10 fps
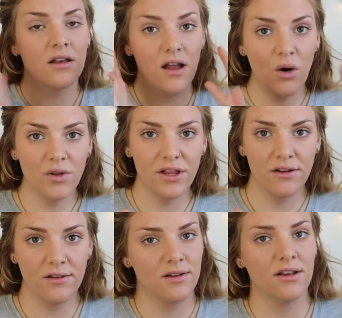Not only
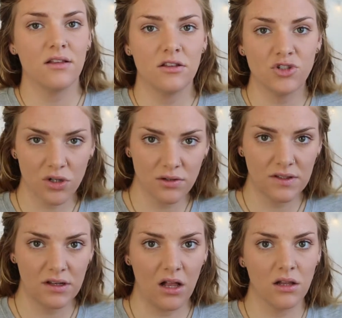are you gonna get the
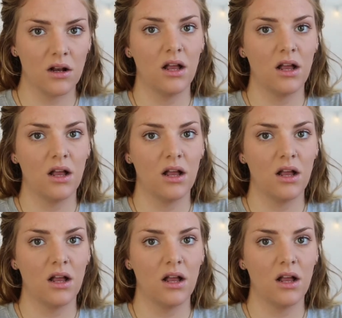truest color,